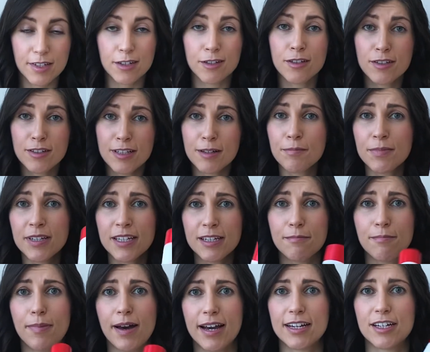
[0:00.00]
So something
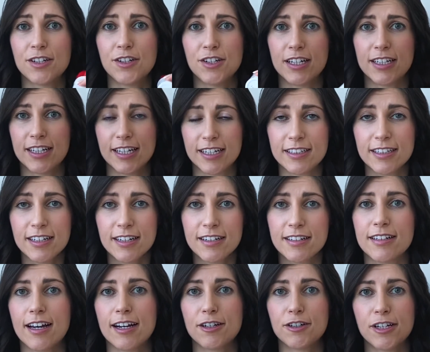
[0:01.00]
in packaging like
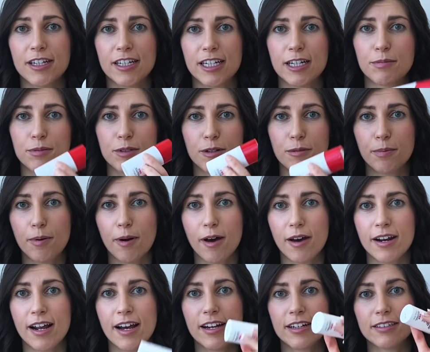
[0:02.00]
this actually keeps your
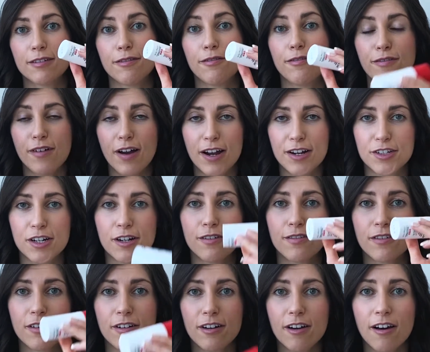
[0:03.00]
product fresher
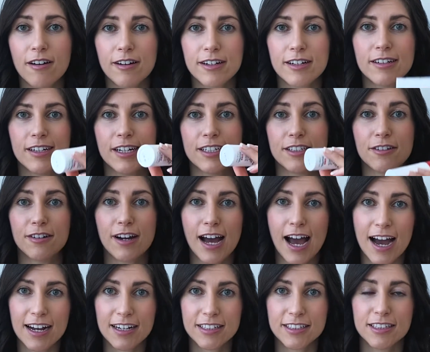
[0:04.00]
for longer and your
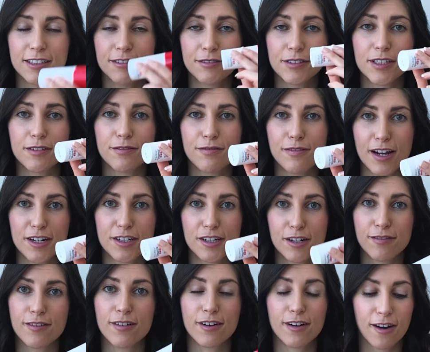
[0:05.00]
actives fresher
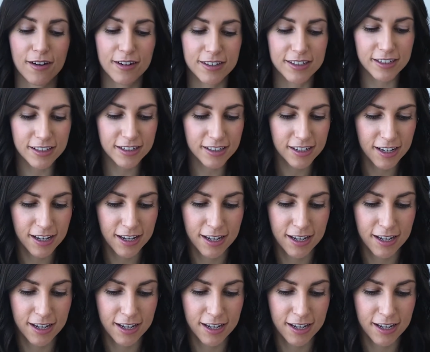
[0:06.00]
for longer.